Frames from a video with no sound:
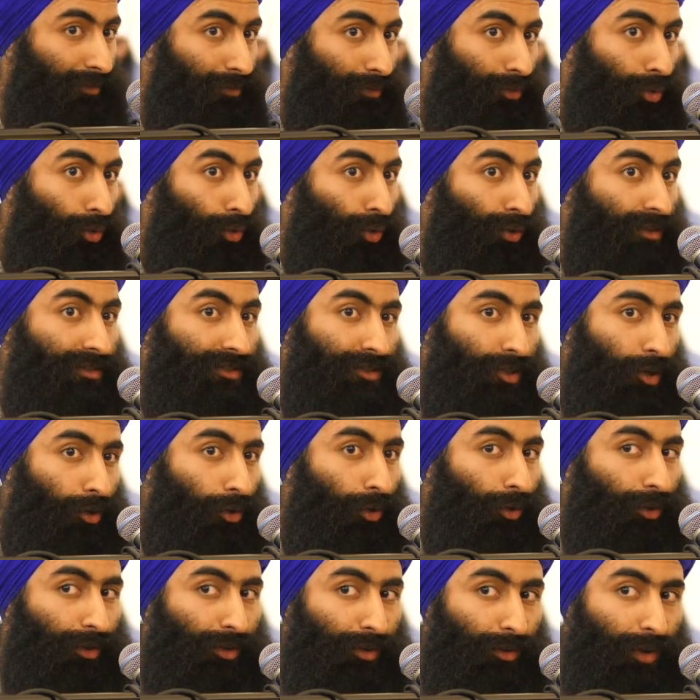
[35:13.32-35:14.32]
walls
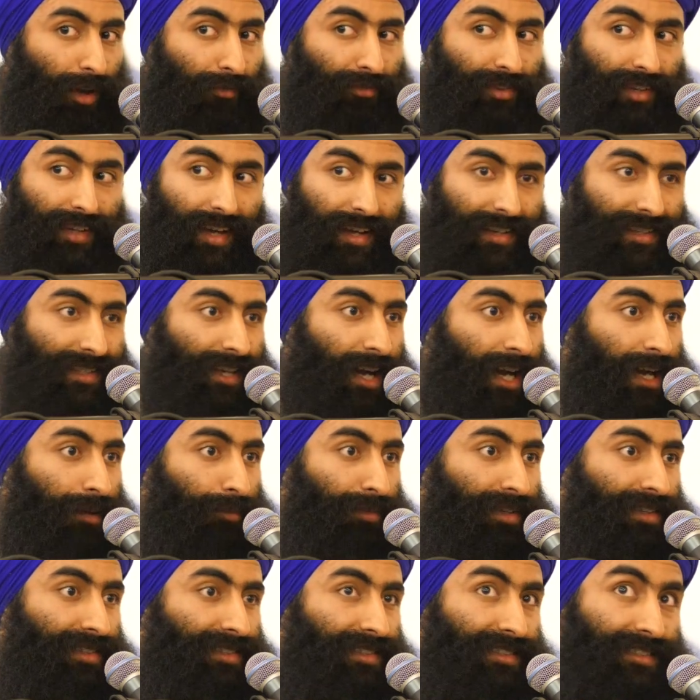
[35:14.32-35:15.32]
gold. You don't have to get
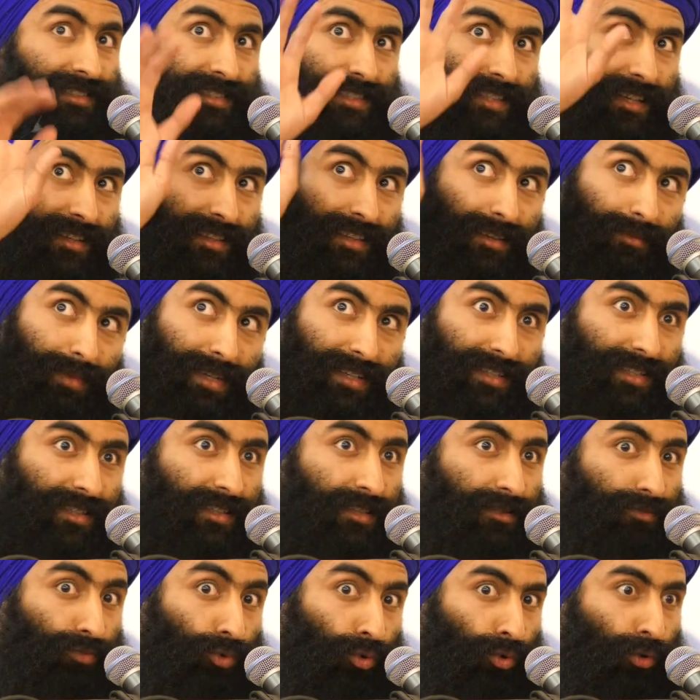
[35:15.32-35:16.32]
diamonds and stud them into
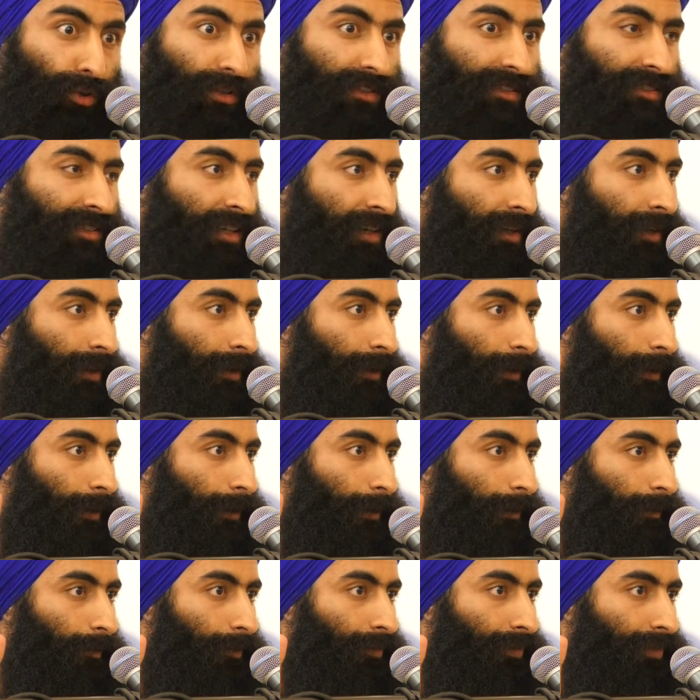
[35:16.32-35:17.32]
the walls.
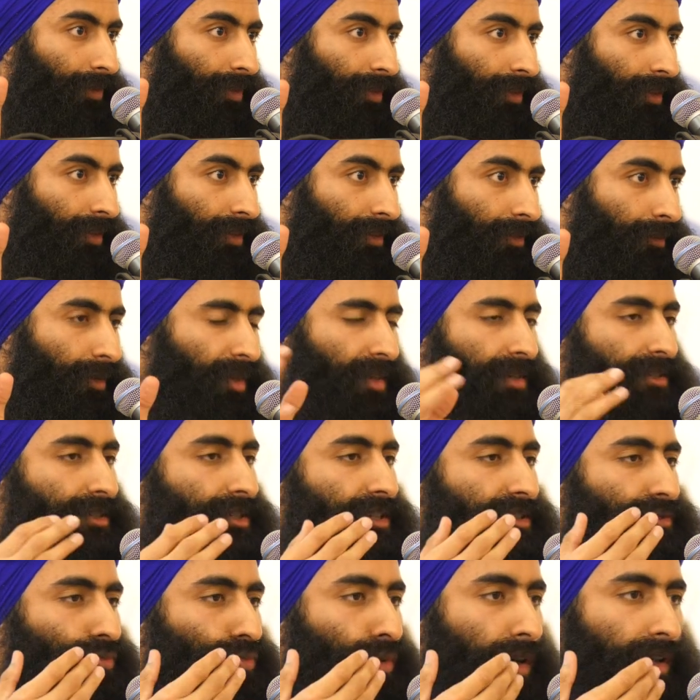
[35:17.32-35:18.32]
But there's
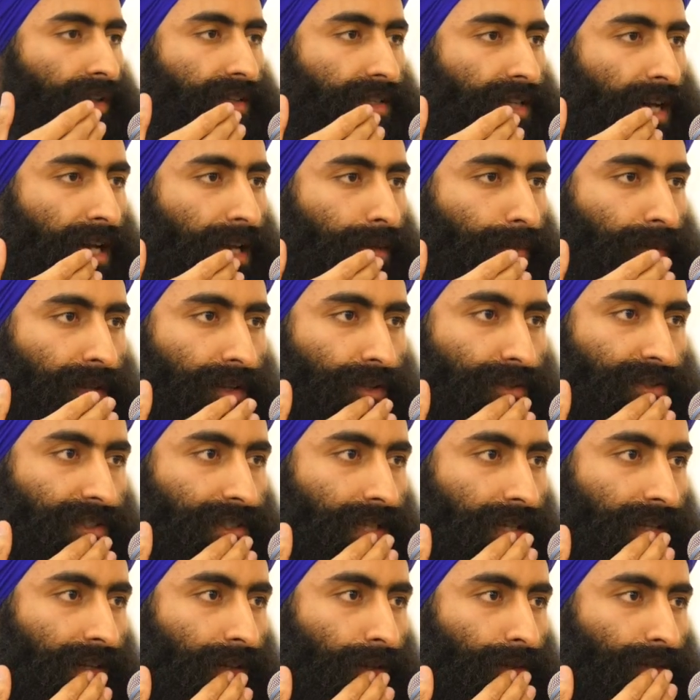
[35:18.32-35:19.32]
just one diamond, you
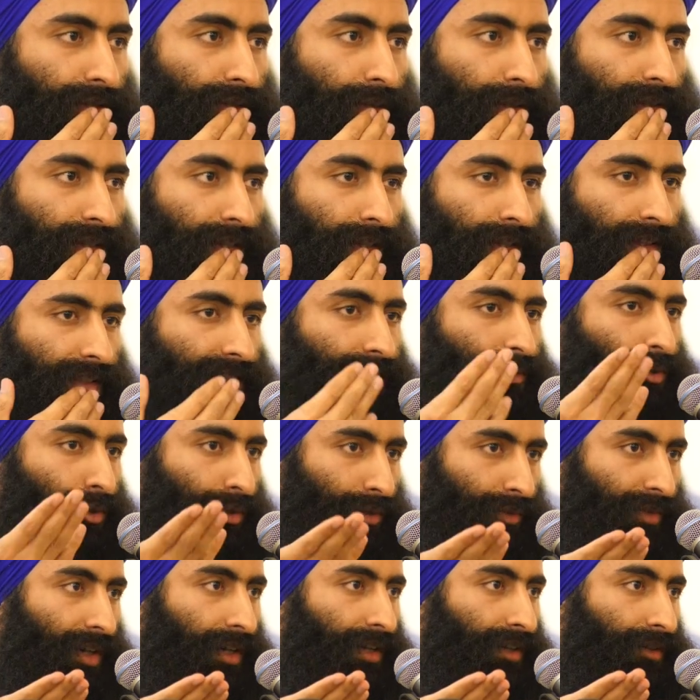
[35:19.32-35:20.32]
stud it onto your tongue, it's called
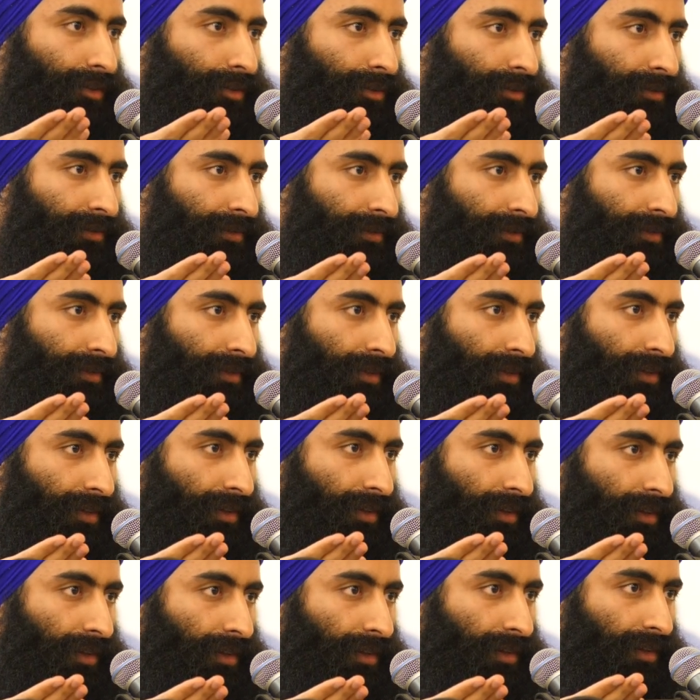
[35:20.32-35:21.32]
Vaheguru.
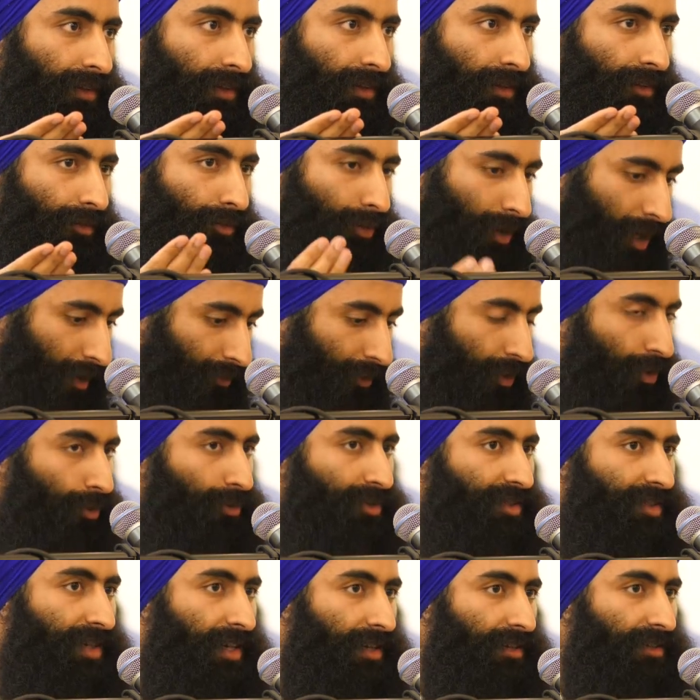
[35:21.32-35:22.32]
Wherever you
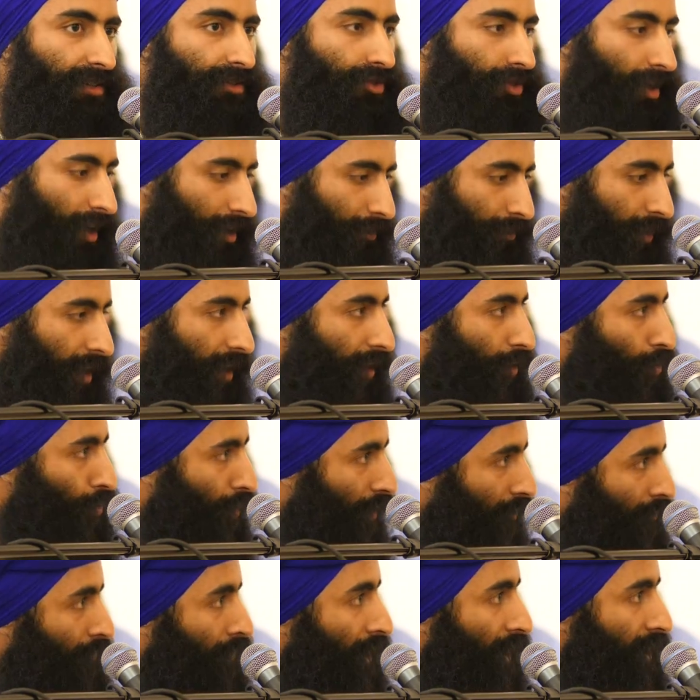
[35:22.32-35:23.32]
sit, try and make
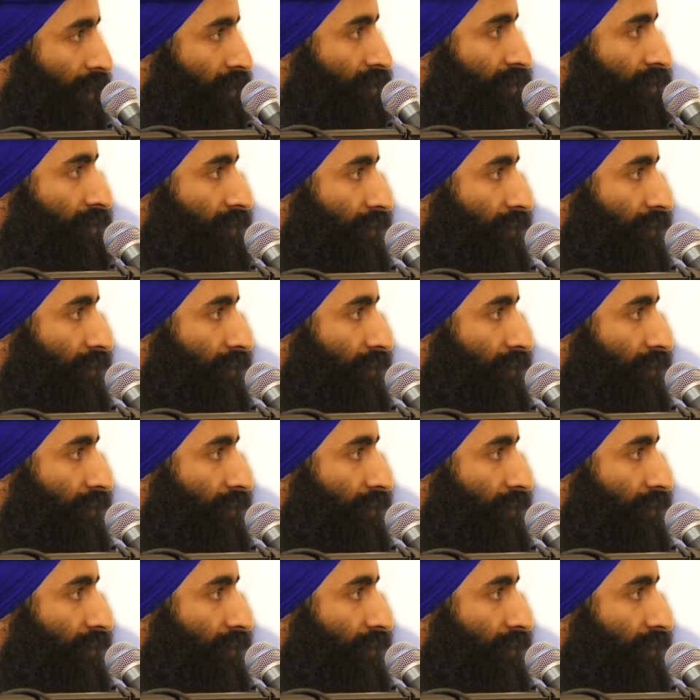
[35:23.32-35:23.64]
one place.